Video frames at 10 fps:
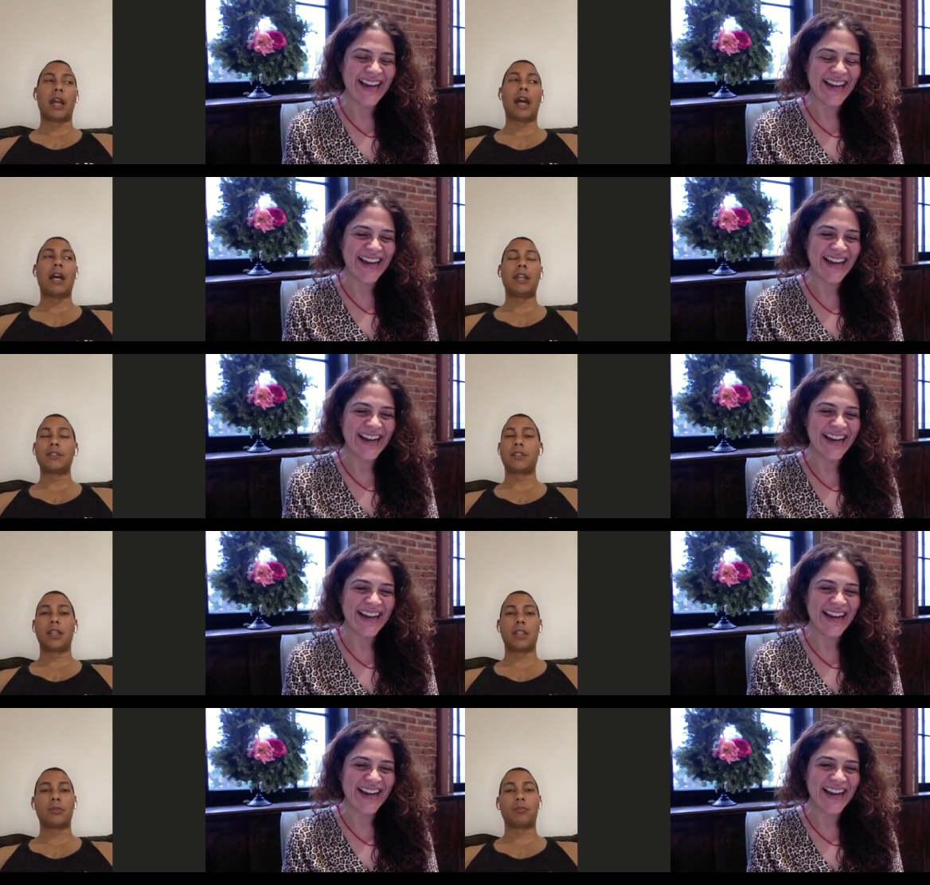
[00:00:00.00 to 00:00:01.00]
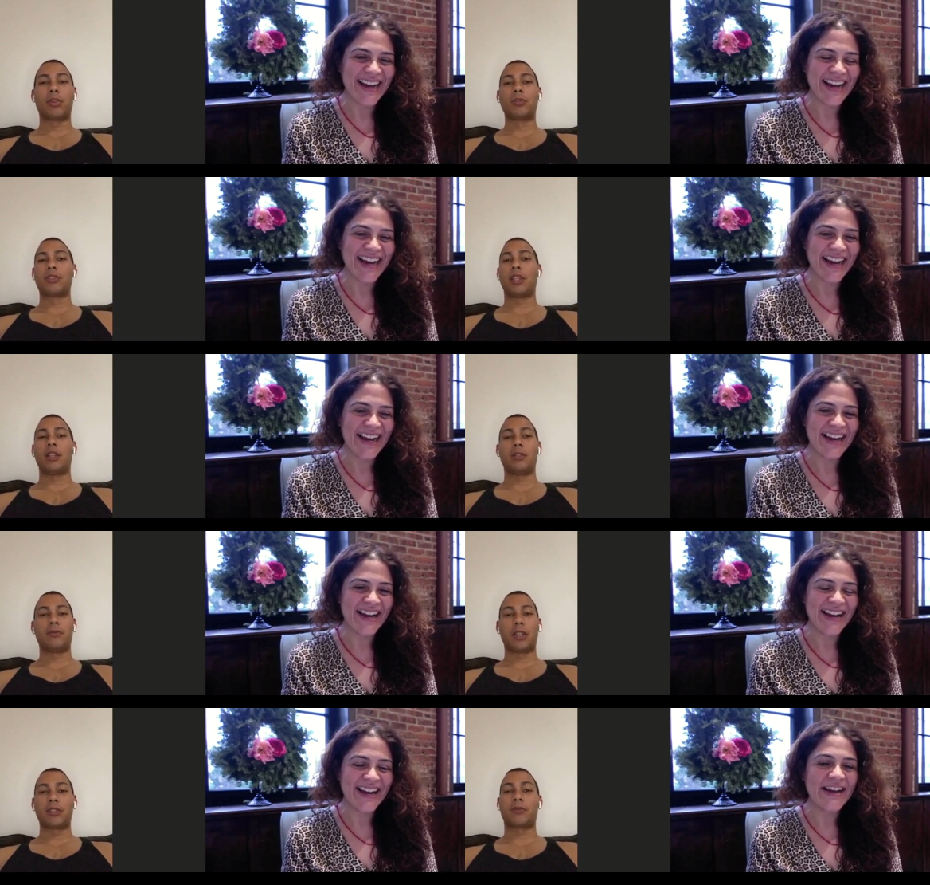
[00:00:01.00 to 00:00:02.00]
Speaker 1: high intake in
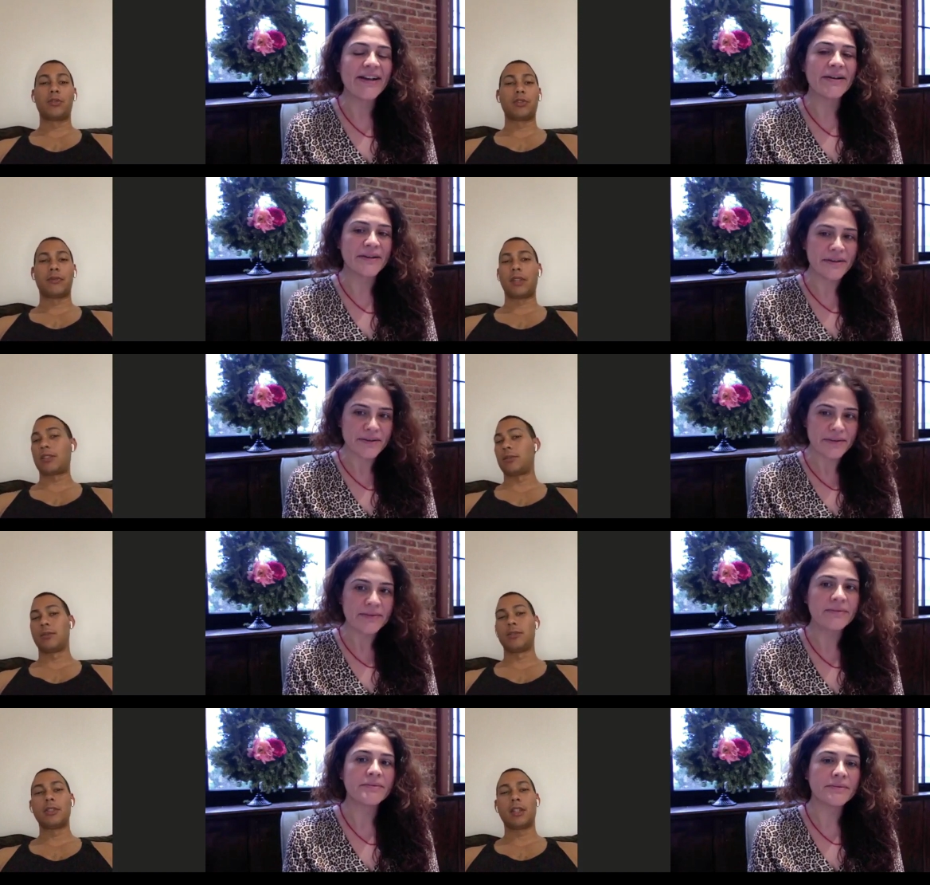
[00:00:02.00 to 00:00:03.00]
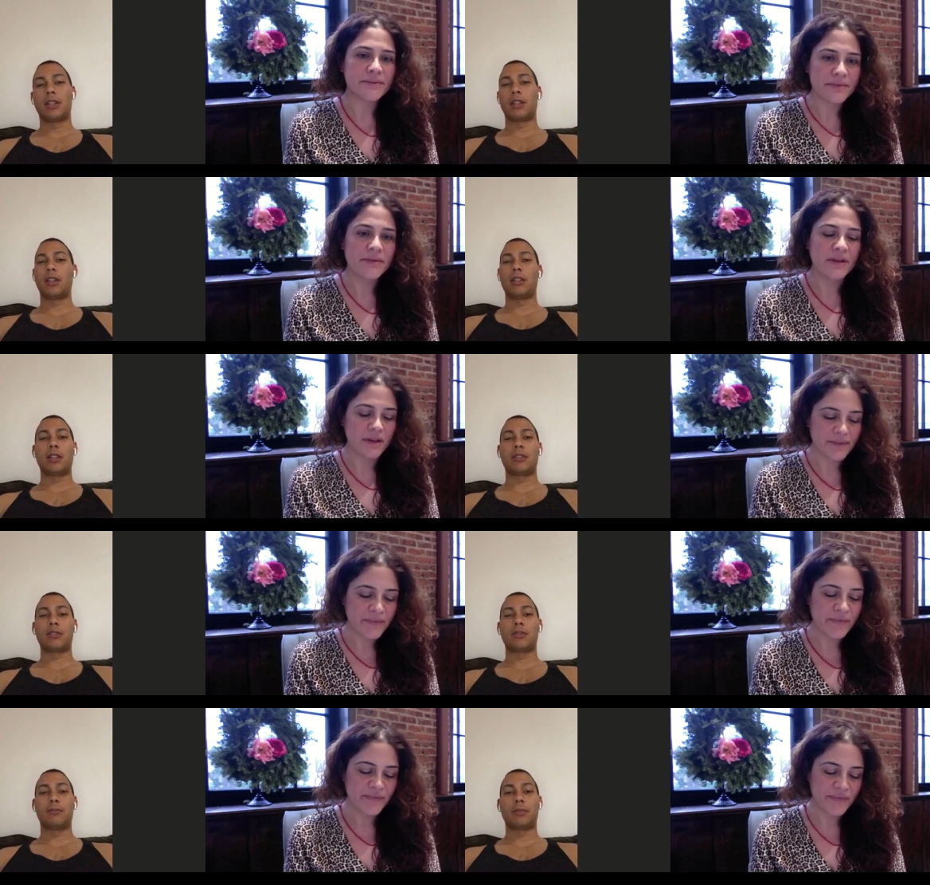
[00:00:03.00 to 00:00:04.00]
protein best fruits and vegetables and and
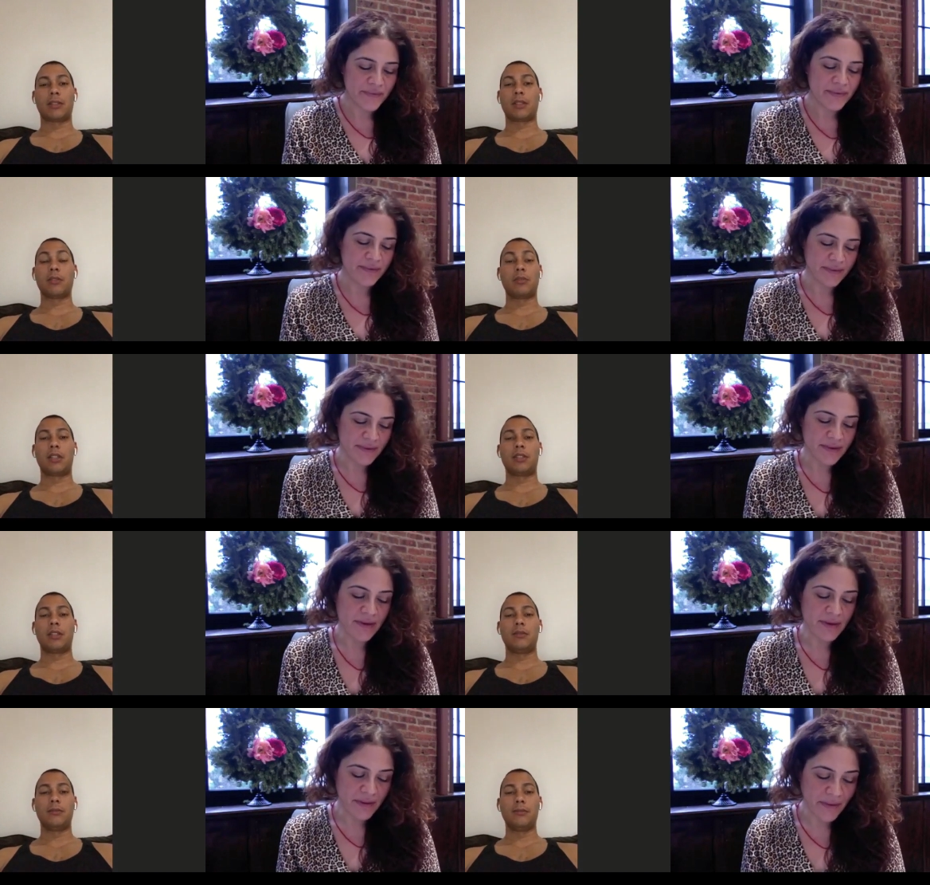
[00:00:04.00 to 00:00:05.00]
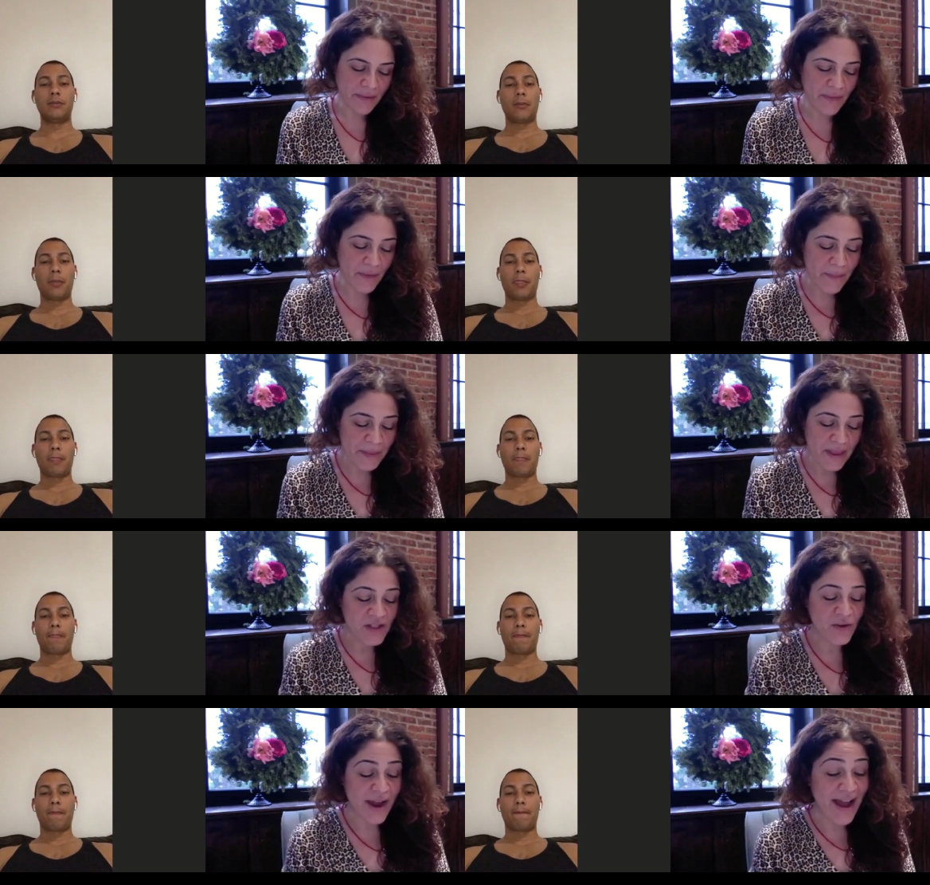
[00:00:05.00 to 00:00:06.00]
that's basically what i did
Speaker 2: oh,
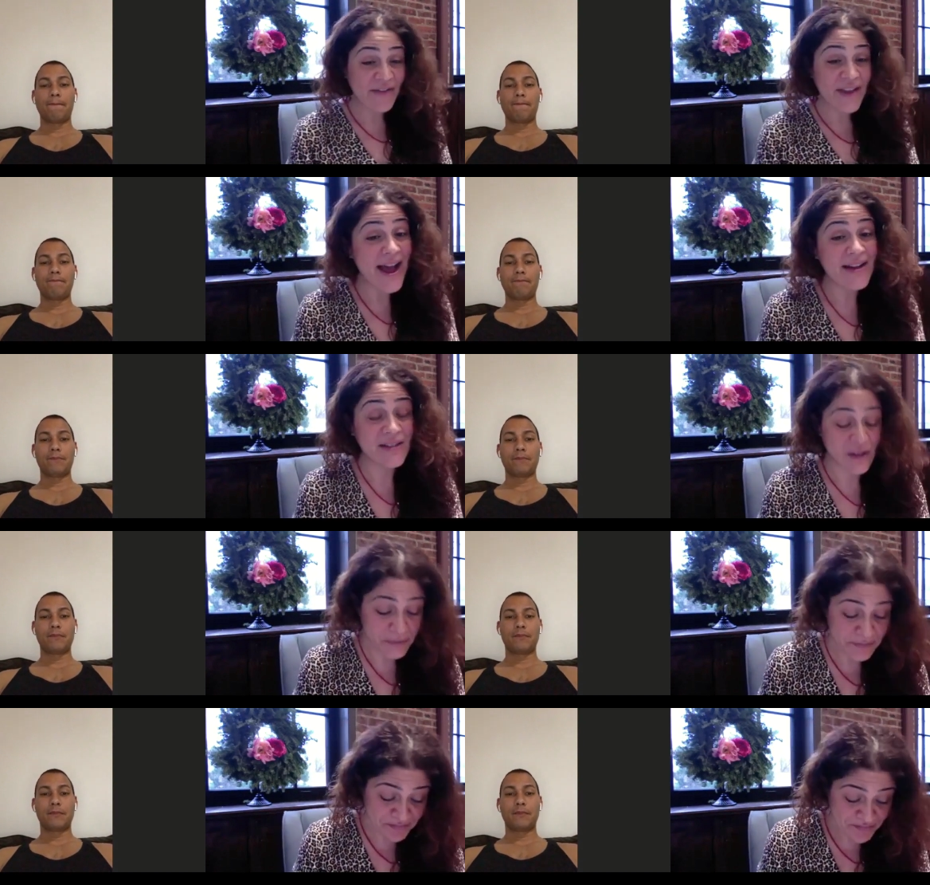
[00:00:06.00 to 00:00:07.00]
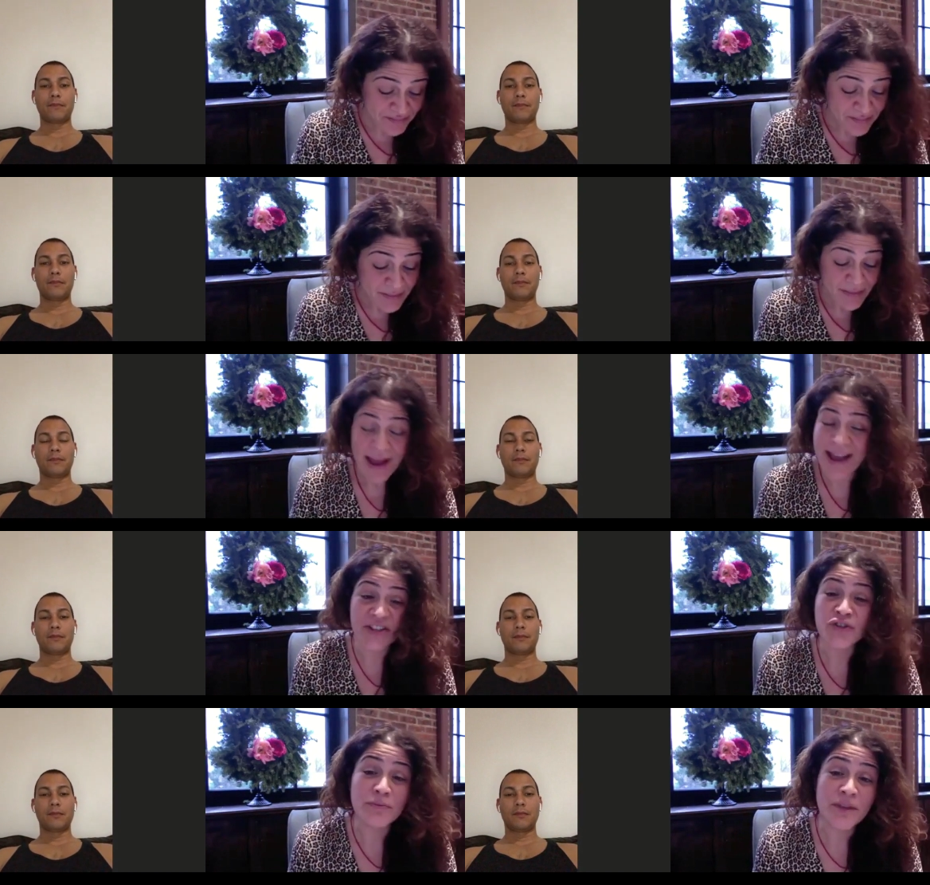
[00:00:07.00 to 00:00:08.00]
so i have to ask you i
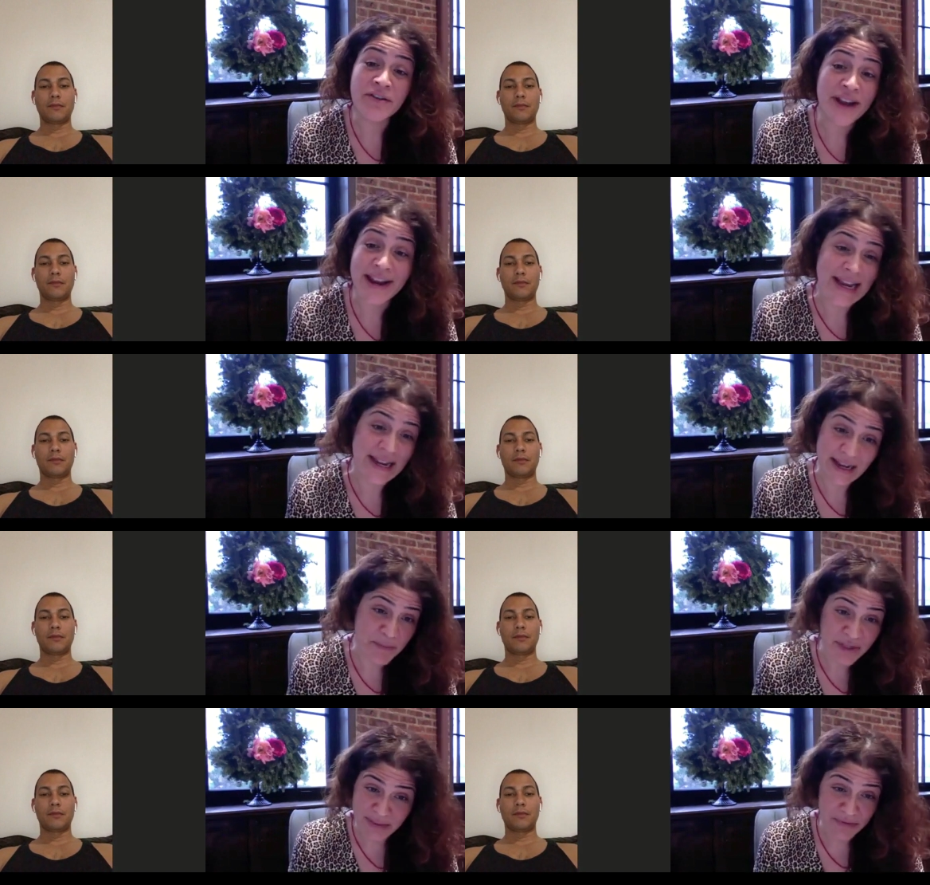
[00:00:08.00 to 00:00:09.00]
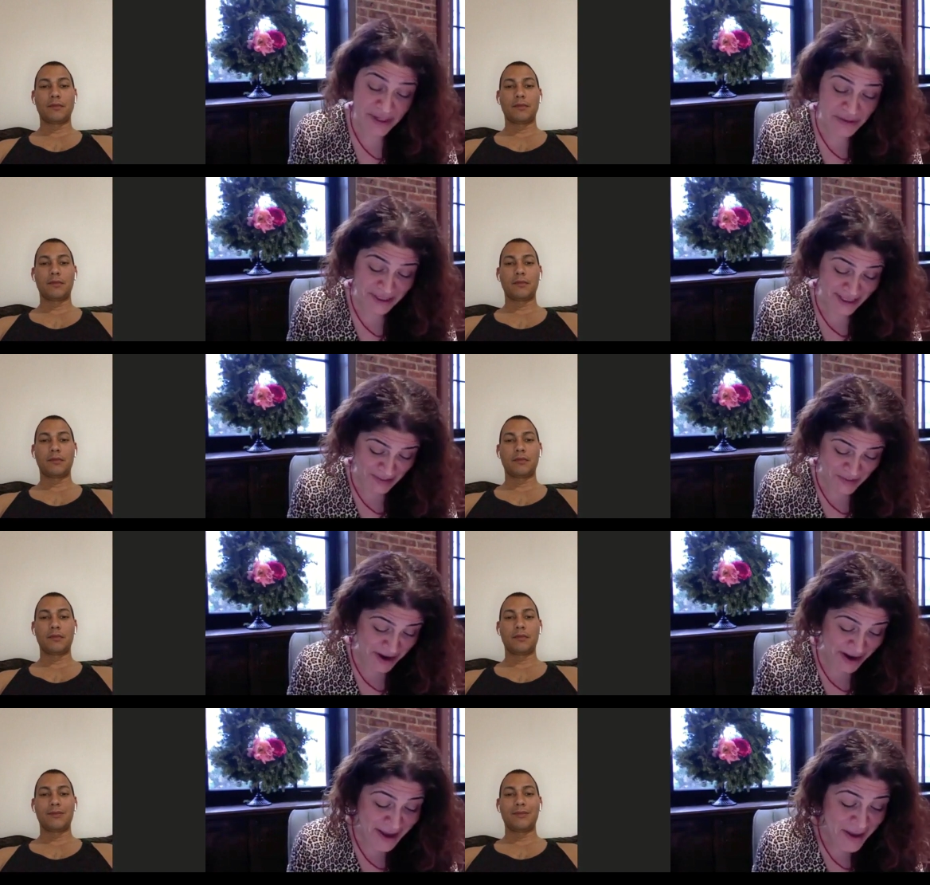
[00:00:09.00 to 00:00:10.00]
assume that you're not eating prison burritos anymore
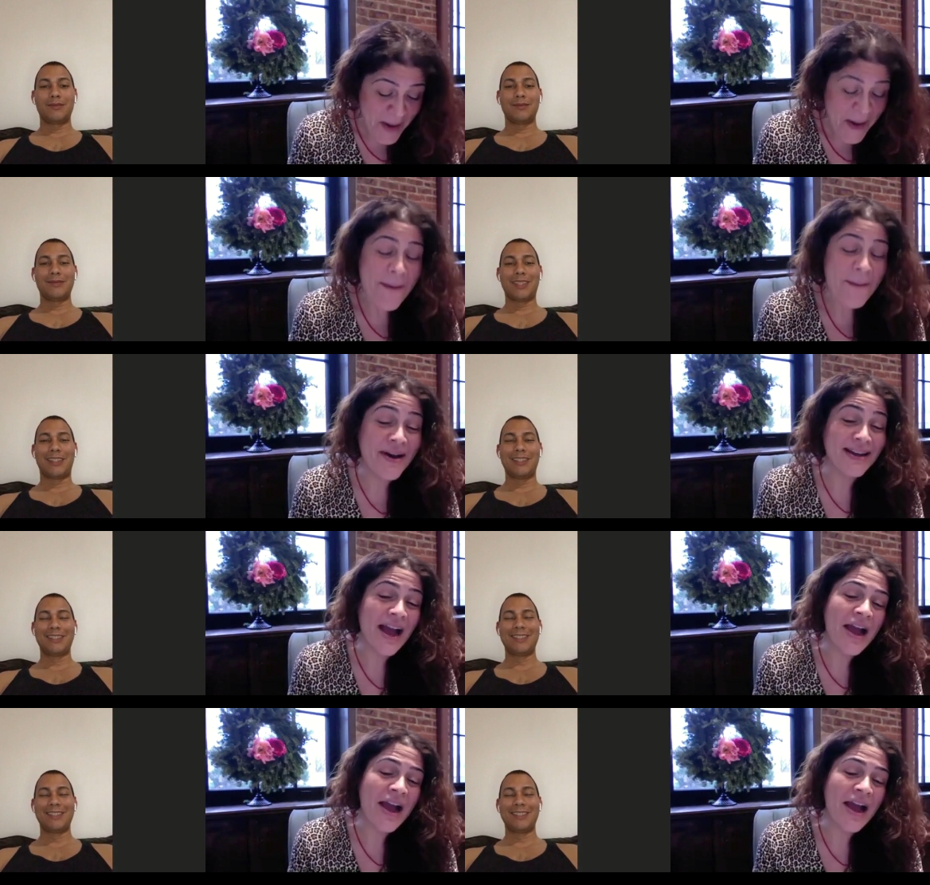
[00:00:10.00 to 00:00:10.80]
but